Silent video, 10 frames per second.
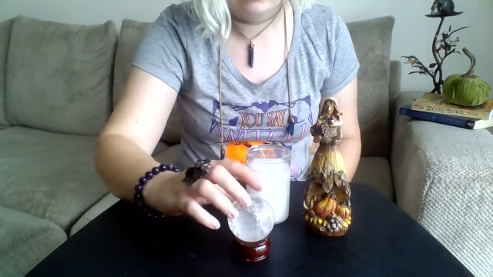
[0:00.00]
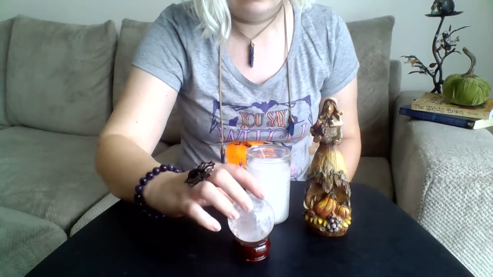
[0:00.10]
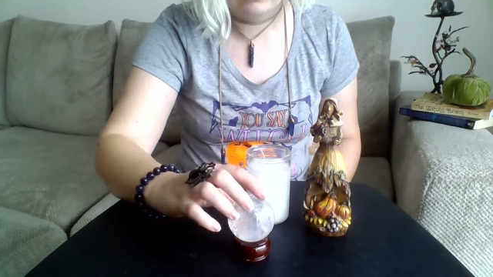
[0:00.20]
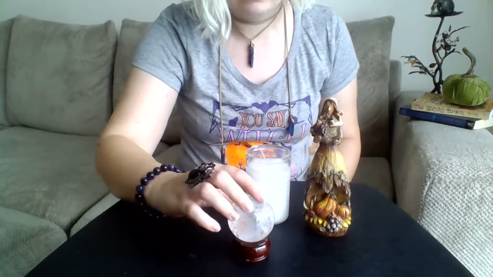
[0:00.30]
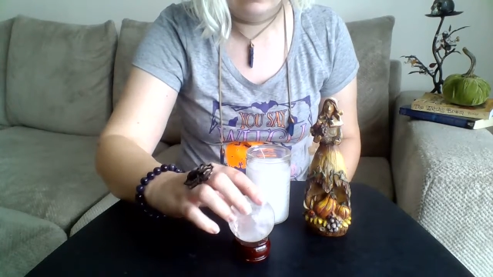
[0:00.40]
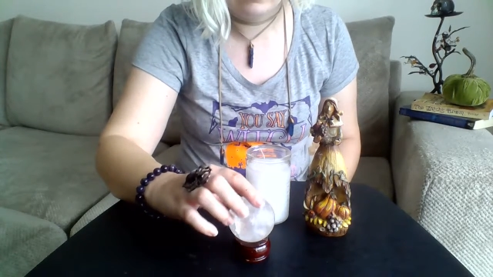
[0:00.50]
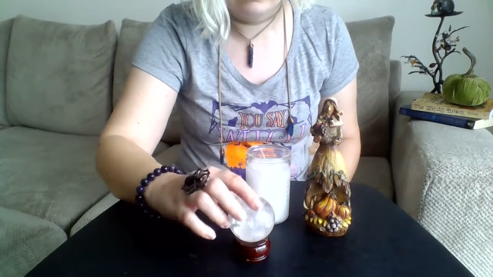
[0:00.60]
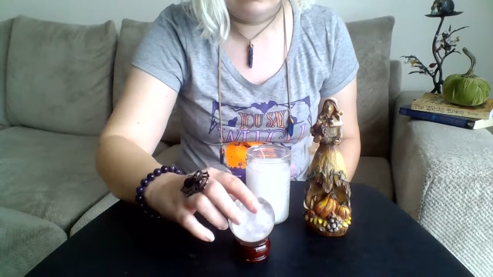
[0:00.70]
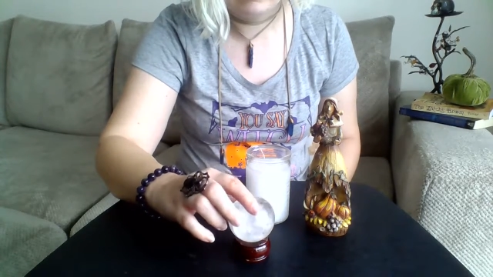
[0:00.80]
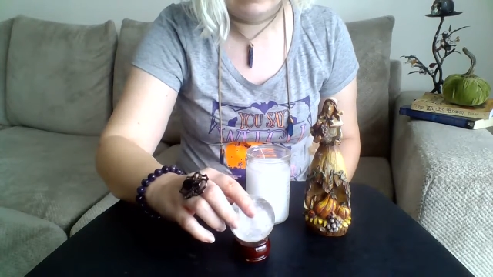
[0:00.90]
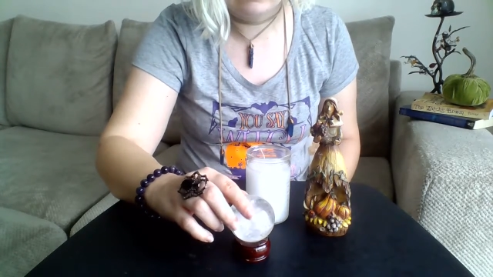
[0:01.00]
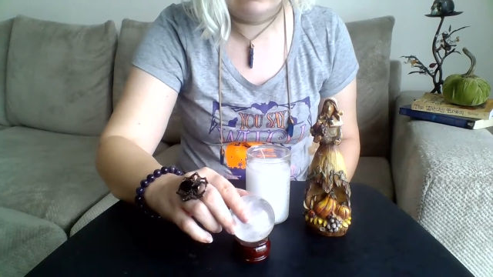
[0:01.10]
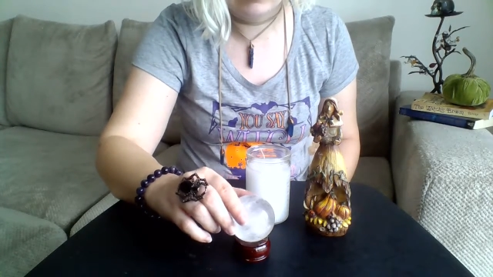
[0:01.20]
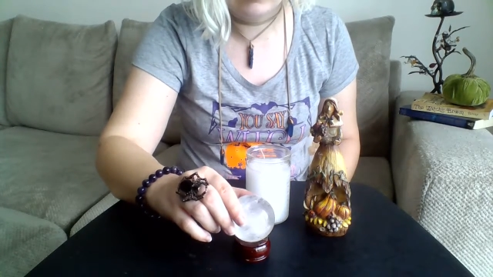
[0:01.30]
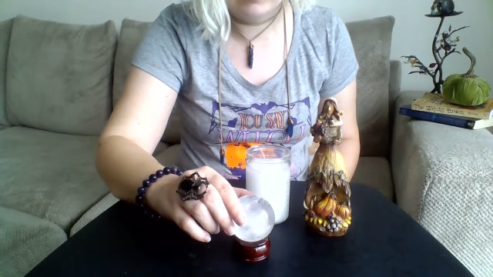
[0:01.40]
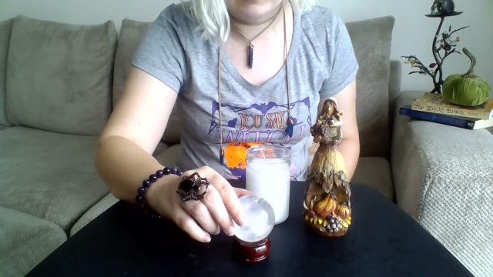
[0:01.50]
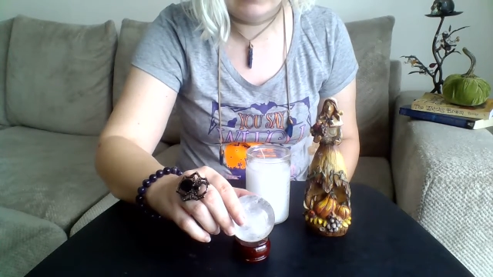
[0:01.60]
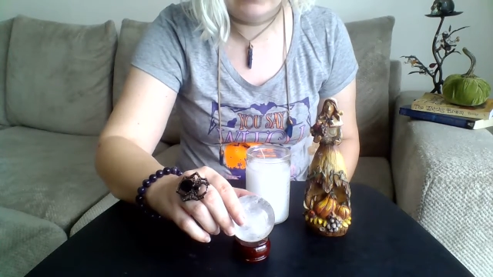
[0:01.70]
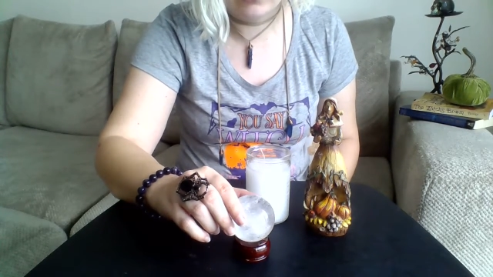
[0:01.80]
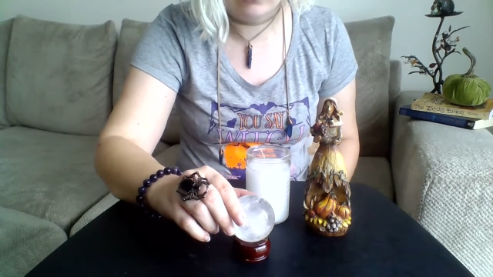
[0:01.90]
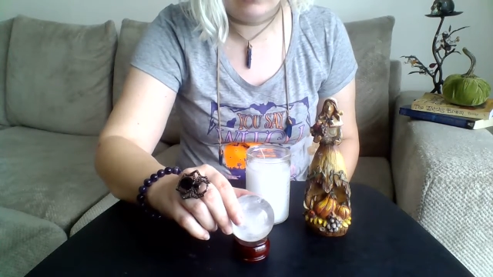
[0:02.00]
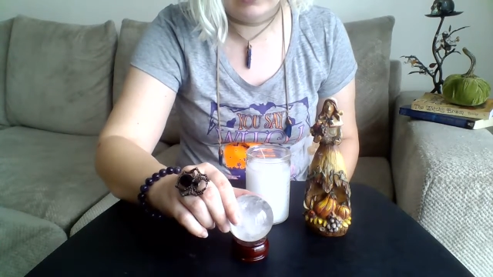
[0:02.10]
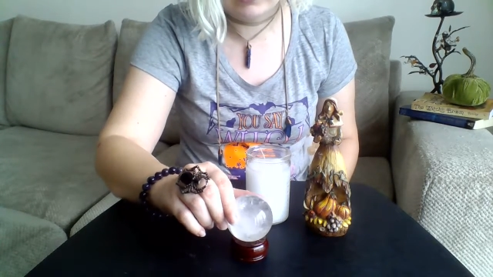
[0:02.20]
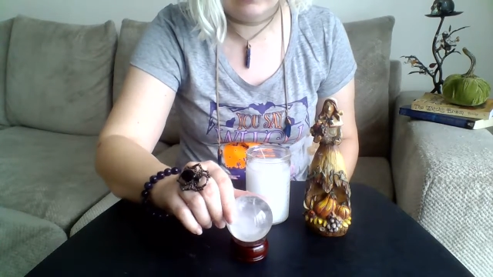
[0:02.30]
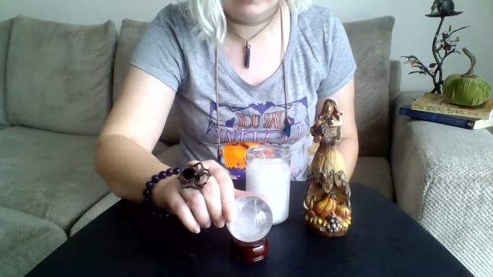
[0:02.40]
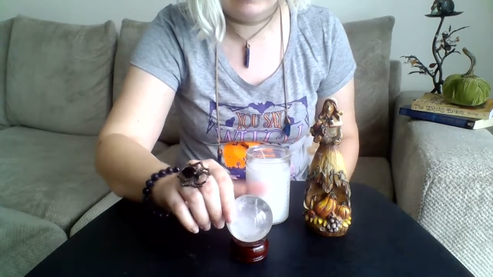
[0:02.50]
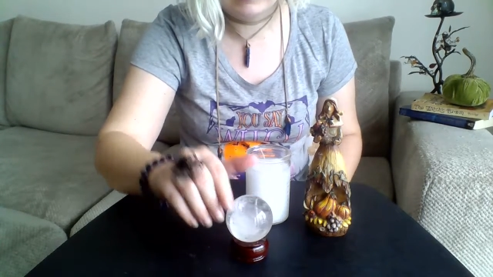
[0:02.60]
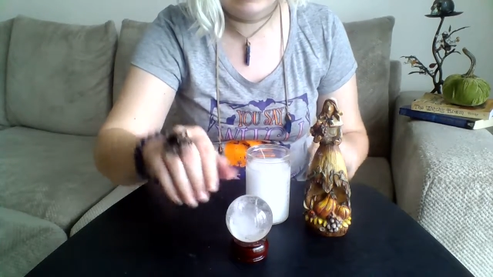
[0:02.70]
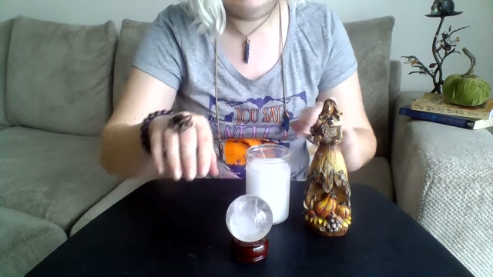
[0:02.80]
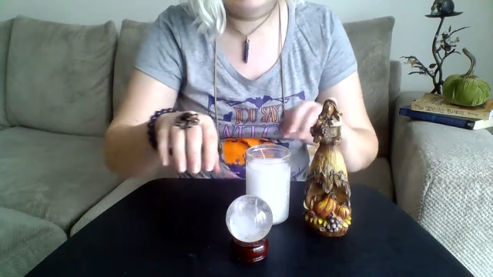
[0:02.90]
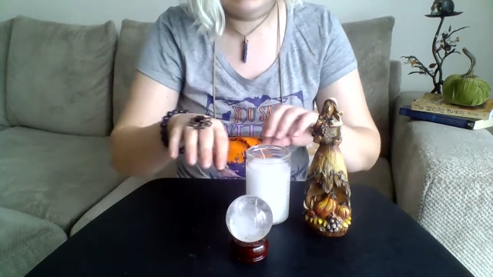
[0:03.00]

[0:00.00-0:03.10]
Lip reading: Nobody's mouth can be seen.